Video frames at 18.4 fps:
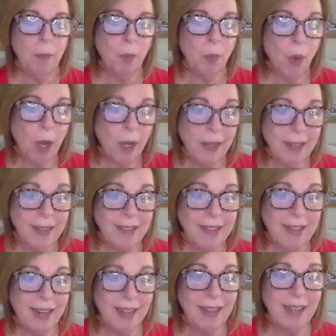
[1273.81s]

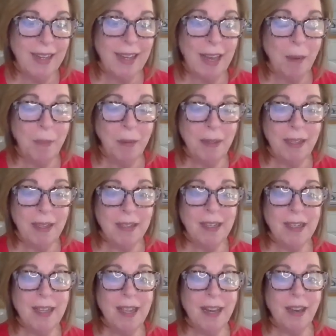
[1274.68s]
Walking daily. And
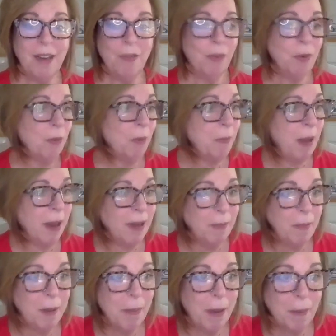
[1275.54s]
Melissa, thank you for
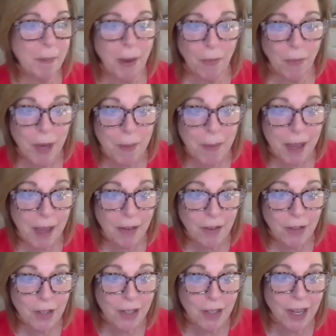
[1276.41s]
reminding me about my
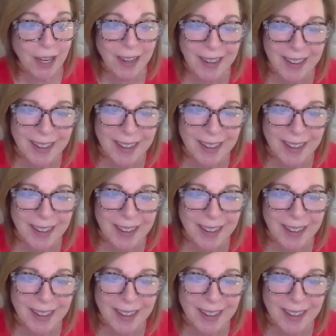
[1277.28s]
rebounder.